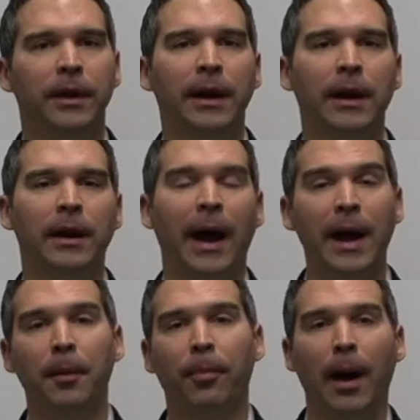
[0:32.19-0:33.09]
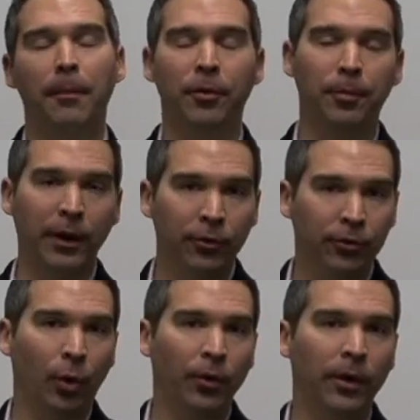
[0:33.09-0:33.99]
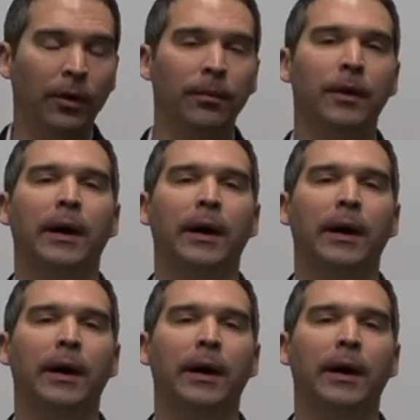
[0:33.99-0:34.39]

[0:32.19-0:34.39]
and I had a problem with my shoulder.